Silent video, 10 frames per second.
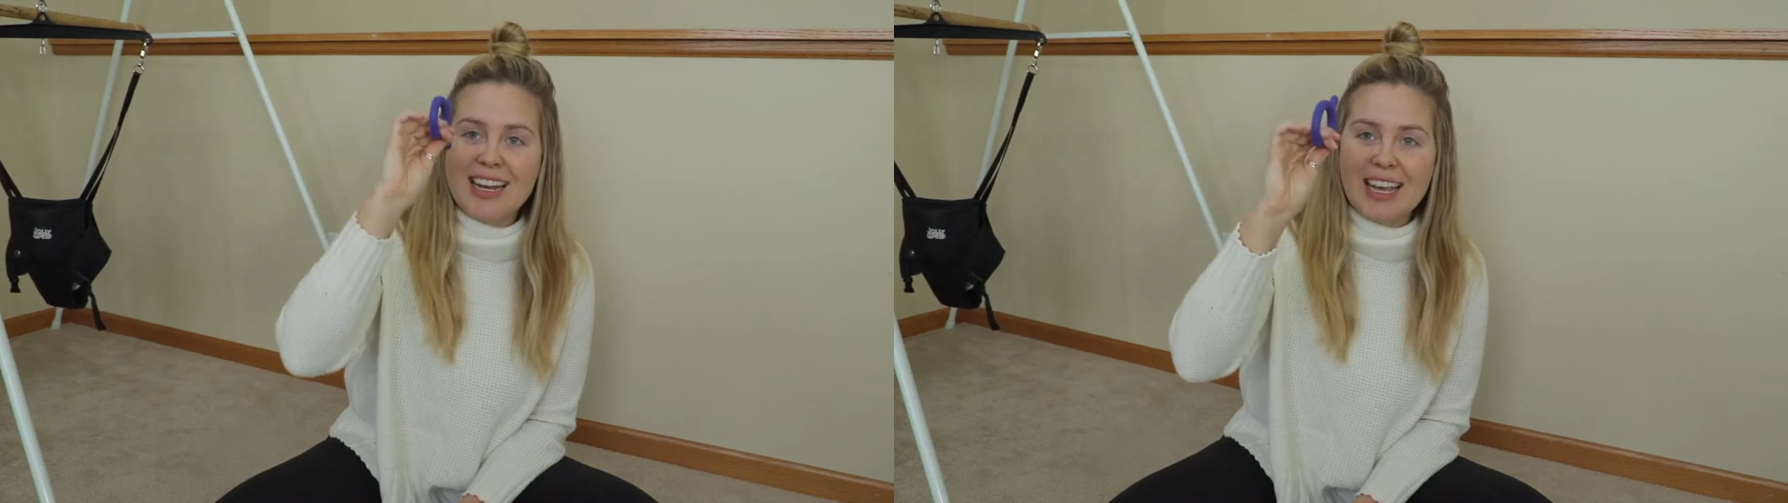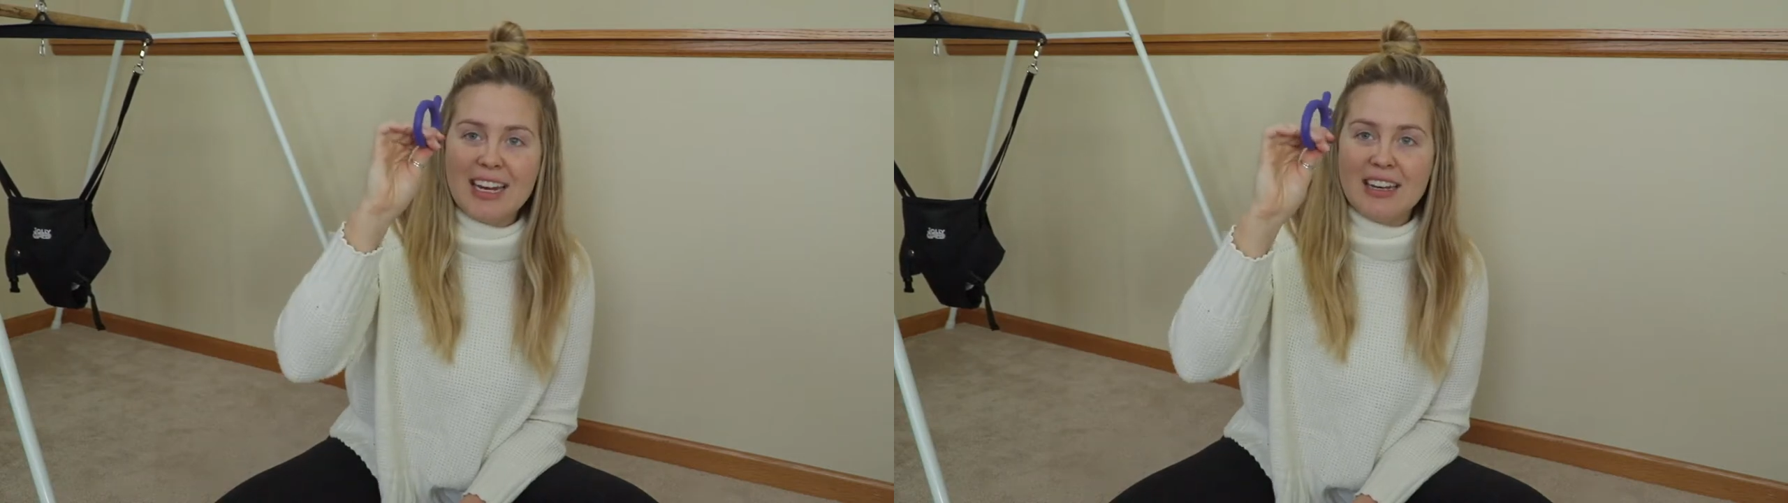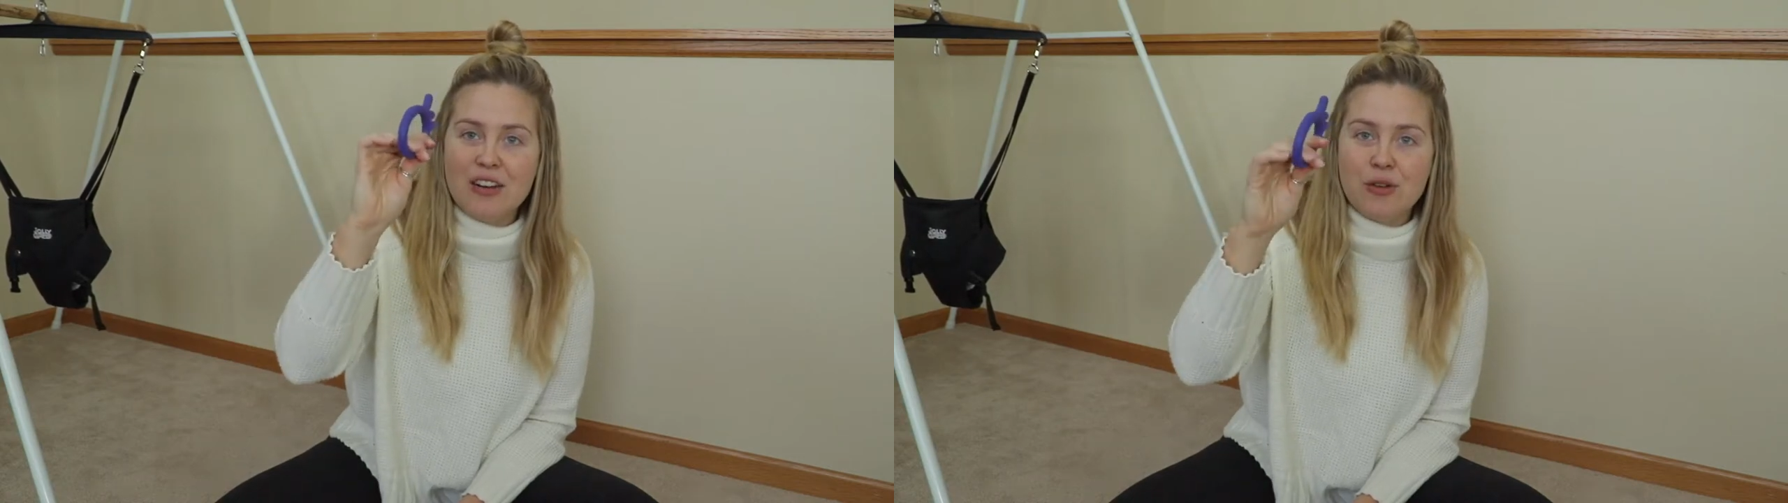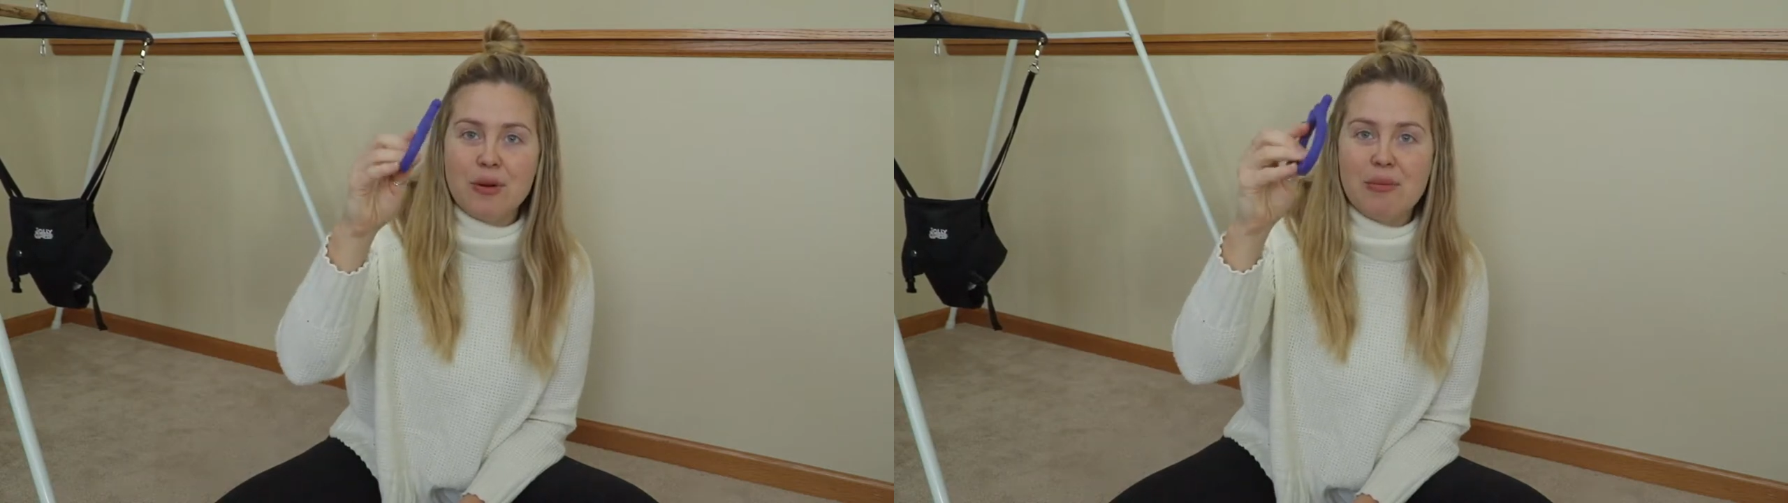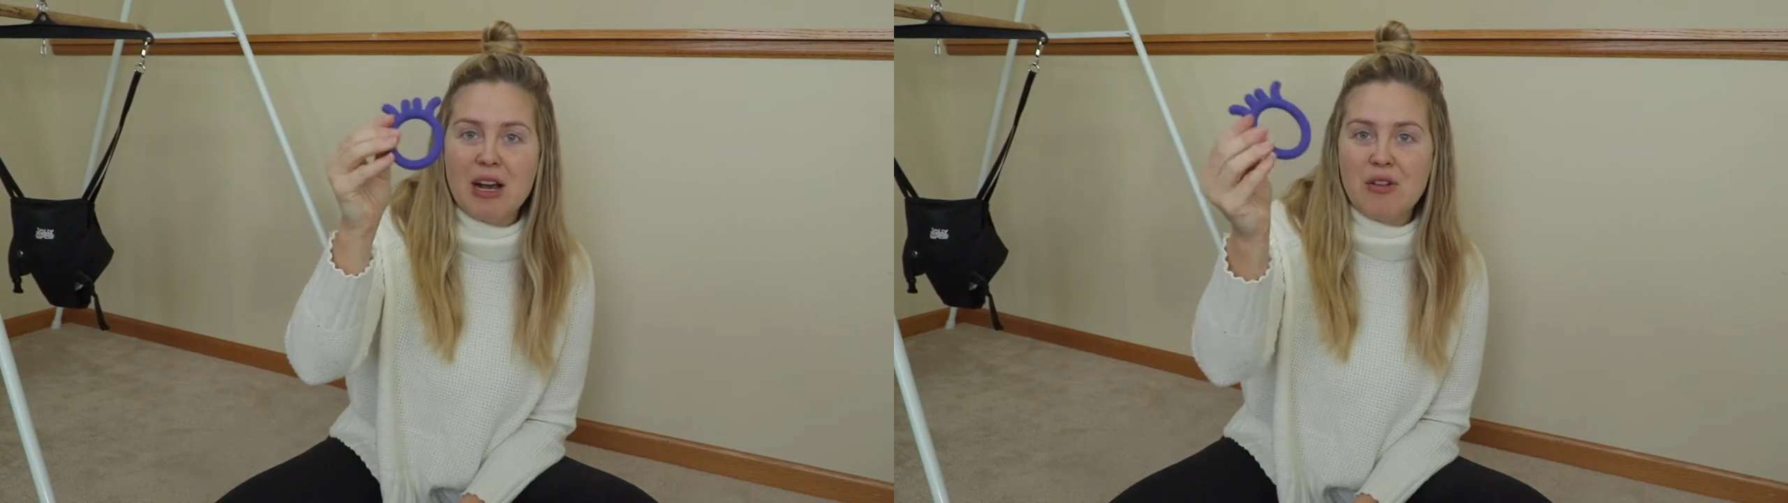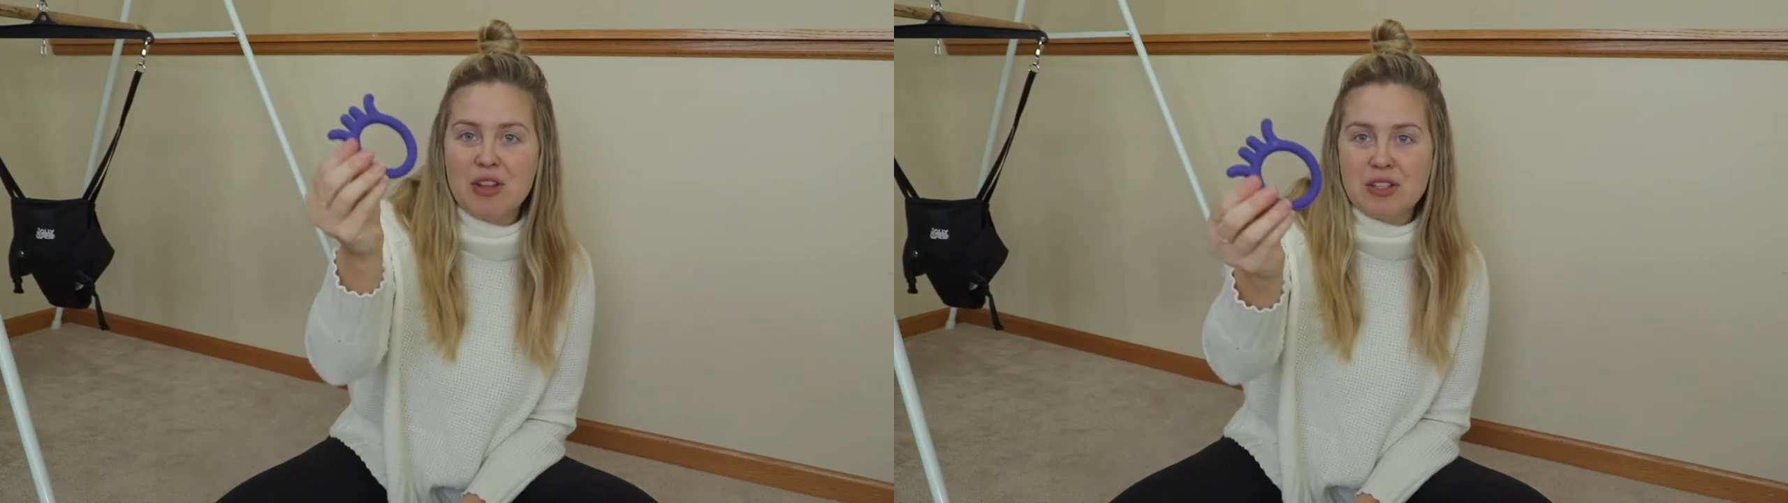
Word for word: and get it into her mouth.